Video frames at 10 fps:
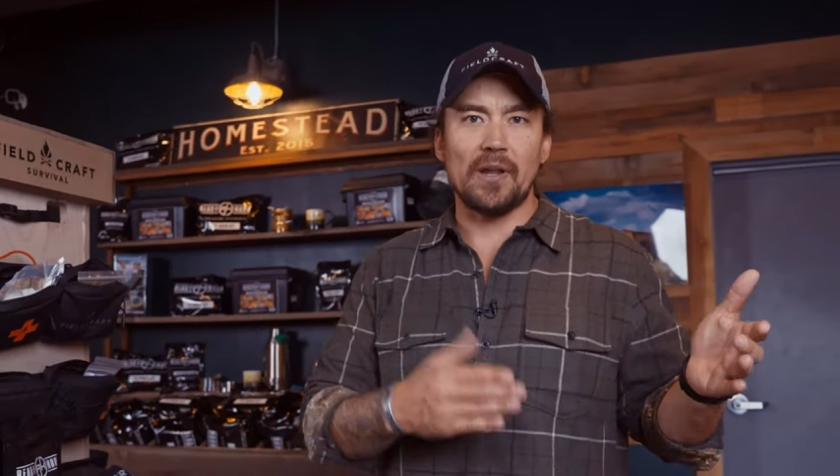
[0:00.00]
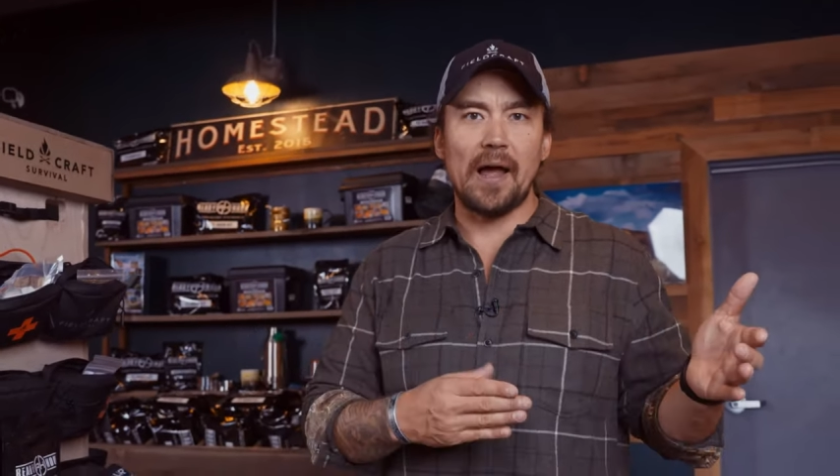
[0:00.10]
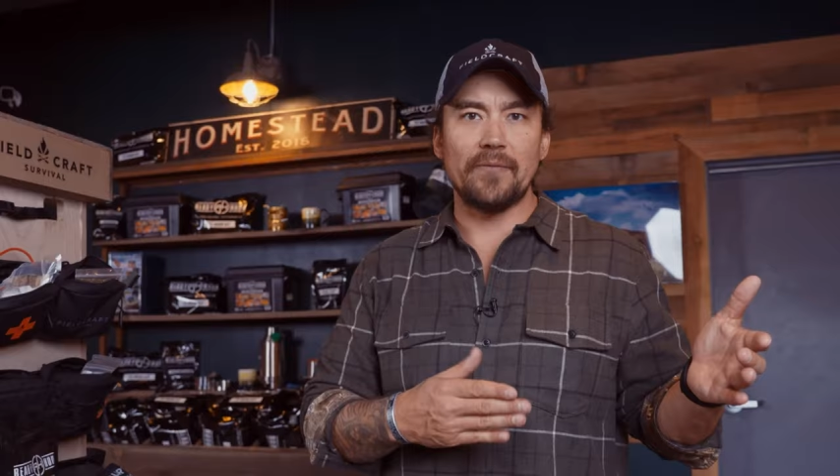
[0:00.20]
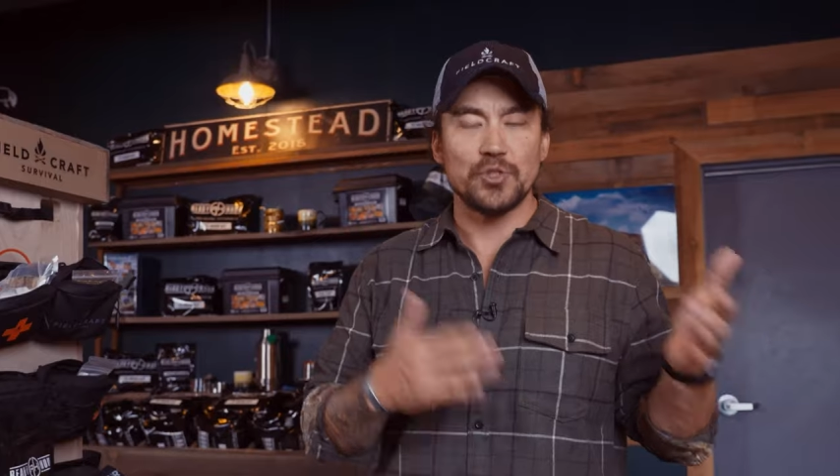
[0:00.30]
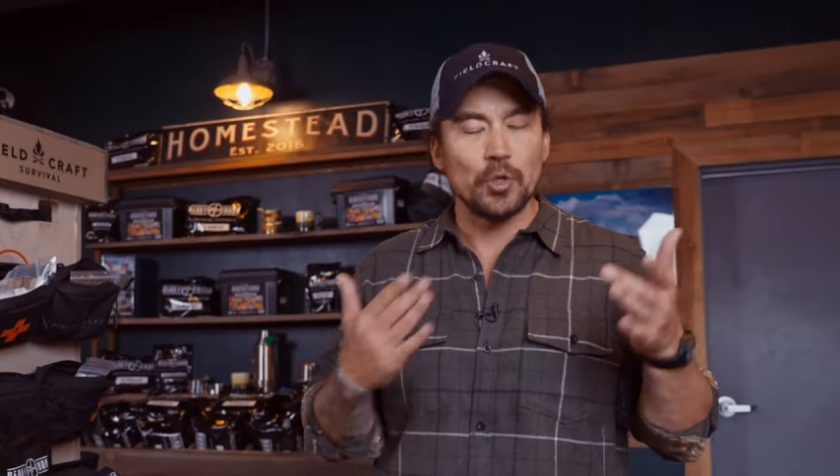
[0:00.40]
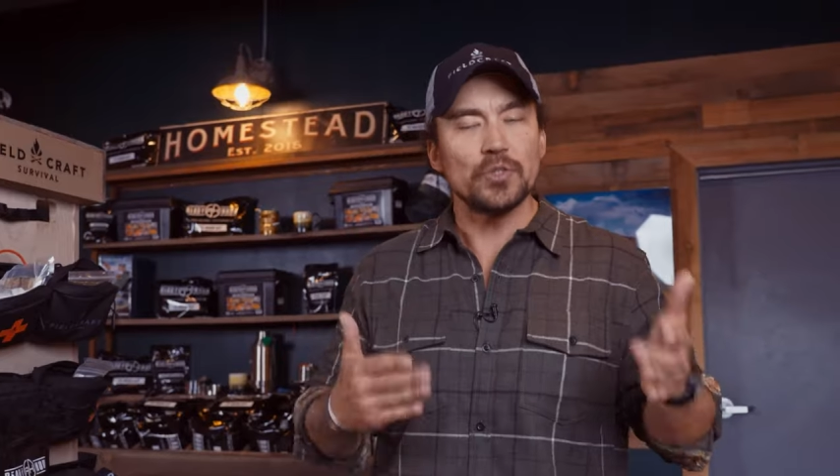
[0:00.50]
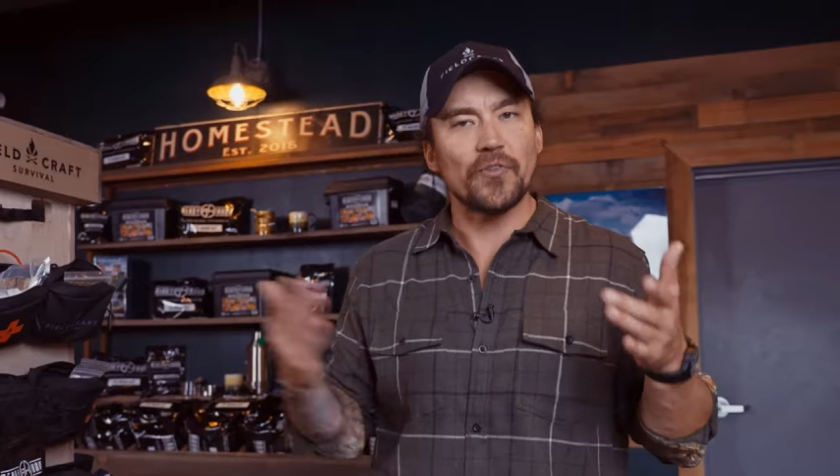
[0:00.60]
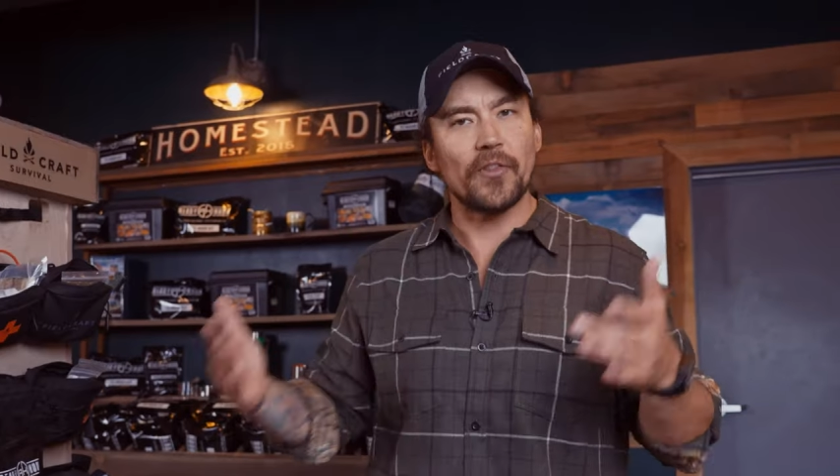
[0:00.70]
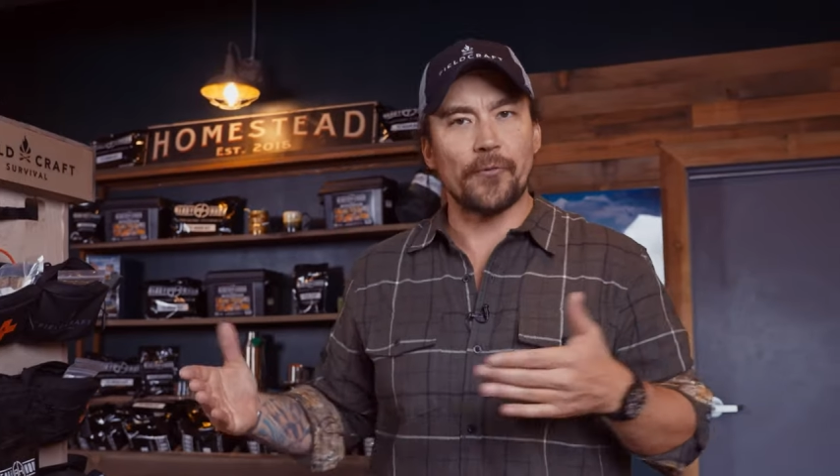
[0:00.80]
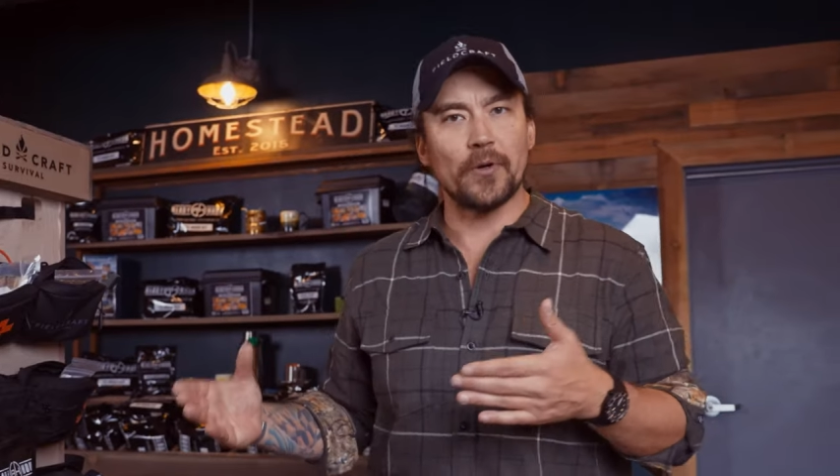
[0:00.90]
lives, used
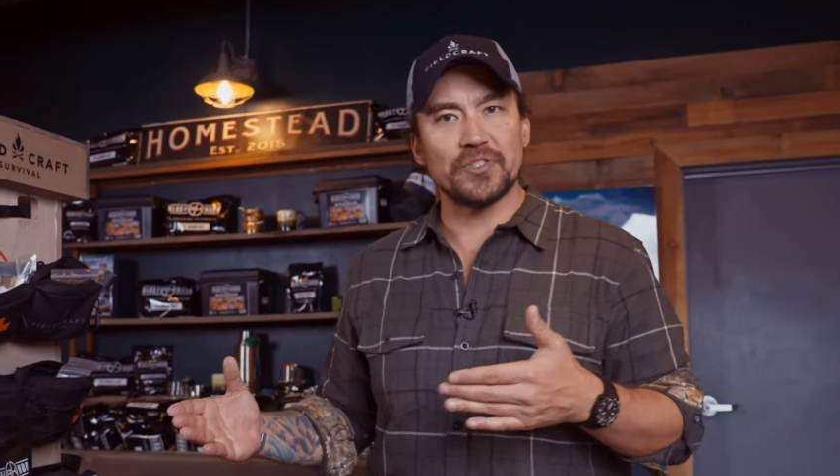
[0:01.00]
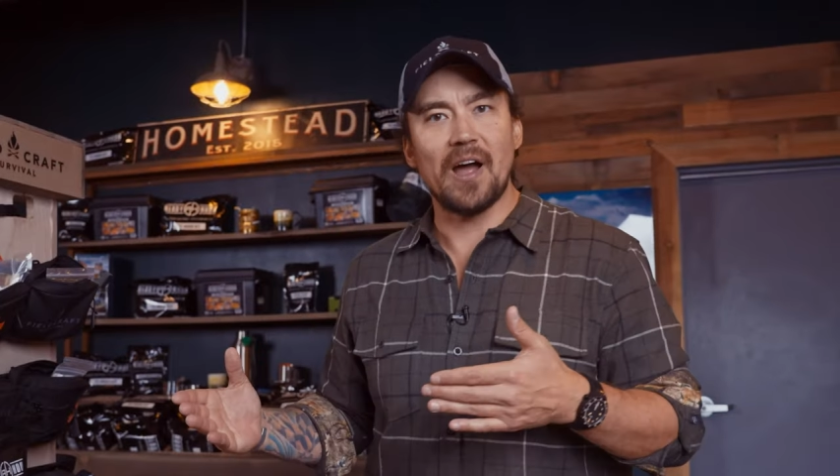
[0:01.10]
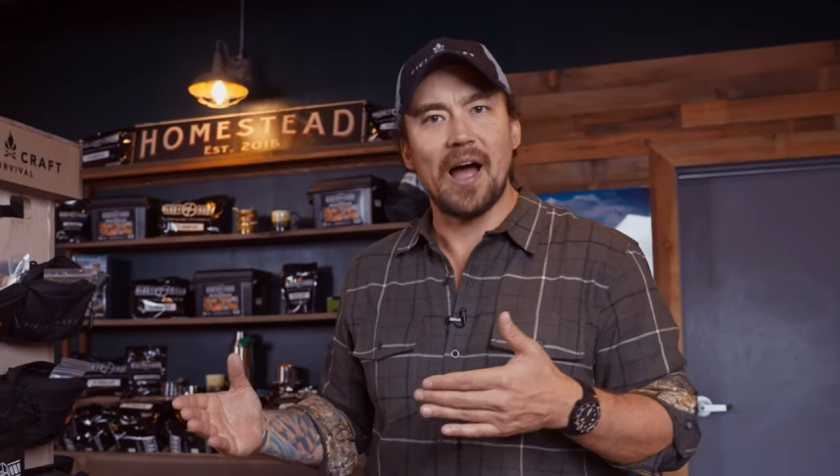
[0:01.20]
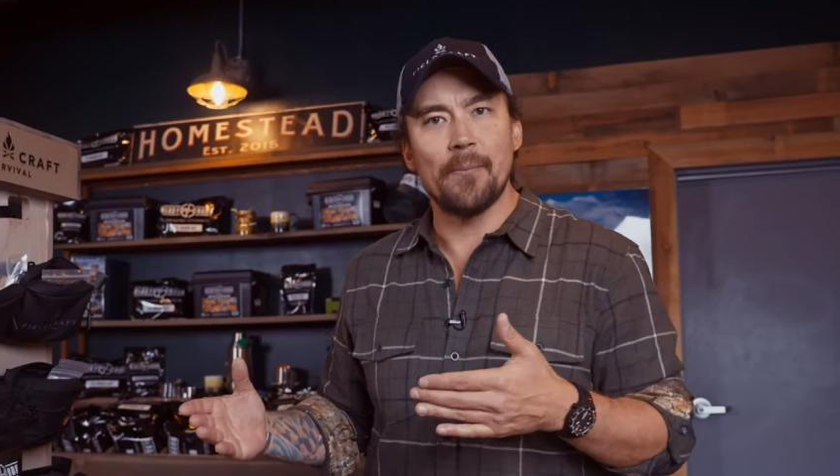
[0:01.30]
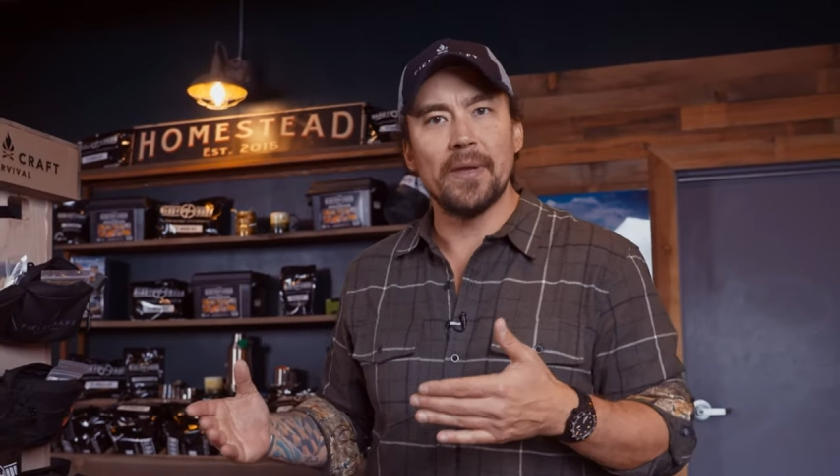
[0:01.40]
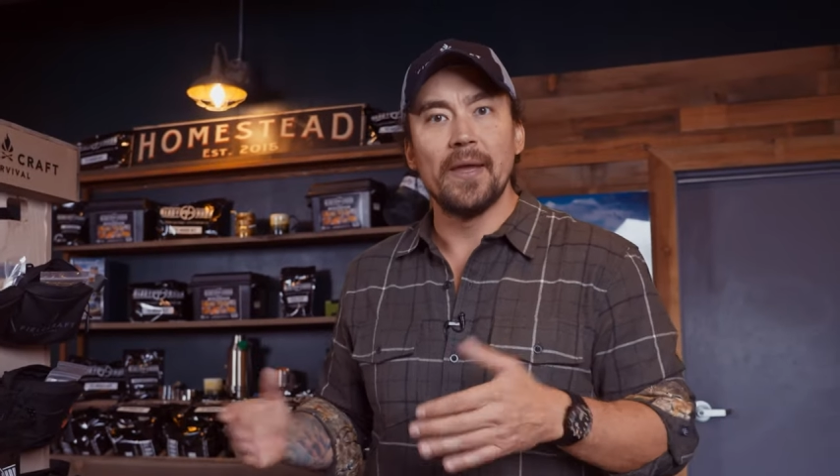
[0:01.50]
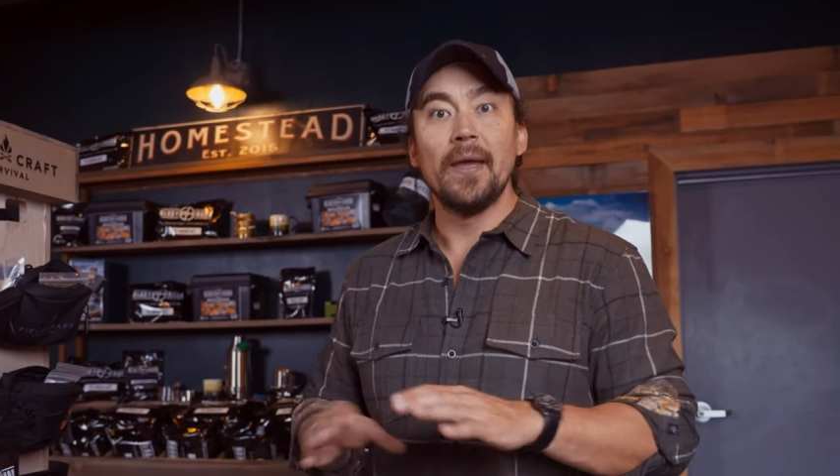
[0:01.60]
for the first time